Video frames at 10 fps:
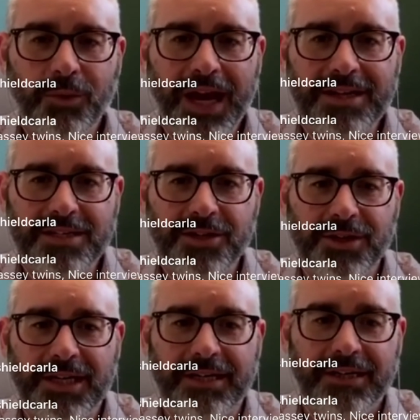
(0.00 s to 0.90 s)
we ask you
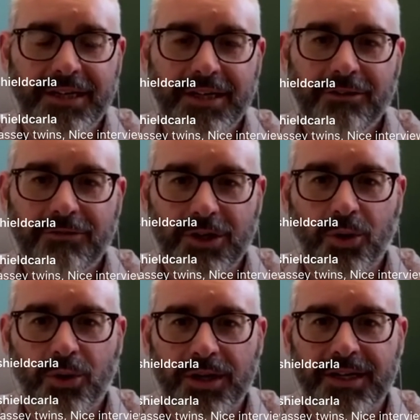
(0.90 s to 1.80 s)
to
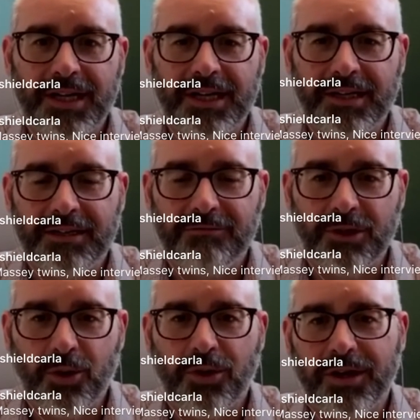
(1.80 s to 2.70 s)
record a
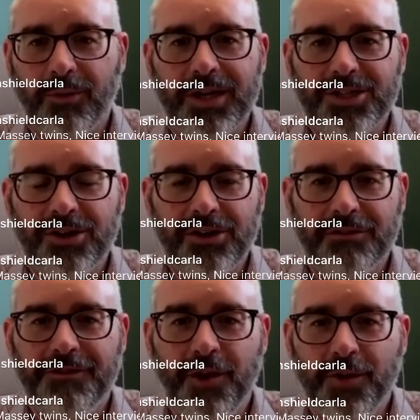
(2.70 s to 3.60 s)
record a question on your
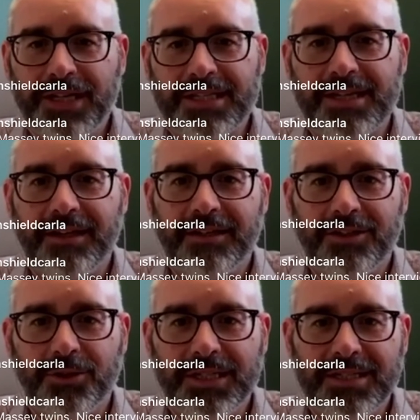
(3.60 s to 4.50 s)
phone and send it
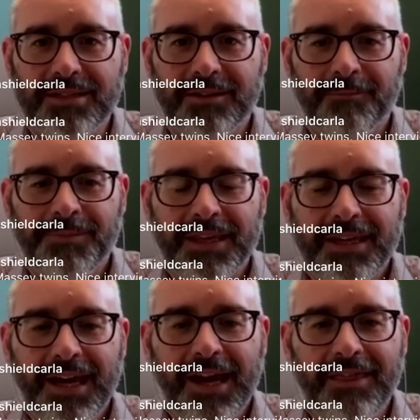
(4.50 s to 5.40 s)
to us,
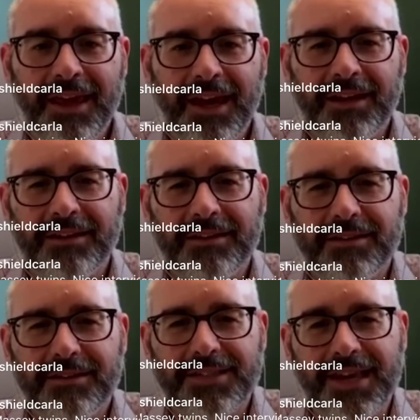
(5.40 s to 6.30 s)
and then
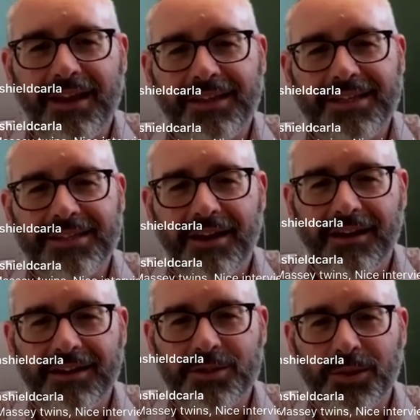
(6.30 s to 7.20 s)
Sally
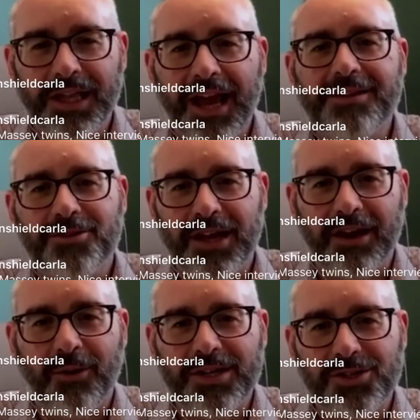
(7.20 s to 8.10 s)
Science will answer
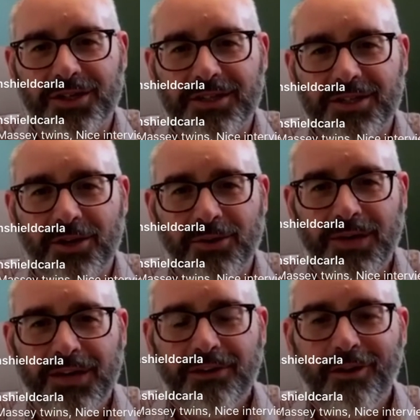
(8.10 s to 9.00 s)
that question. So
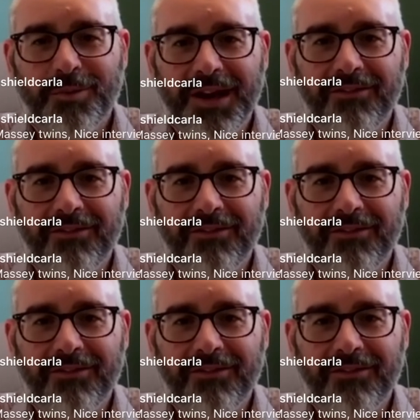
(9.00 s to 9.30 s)
we've been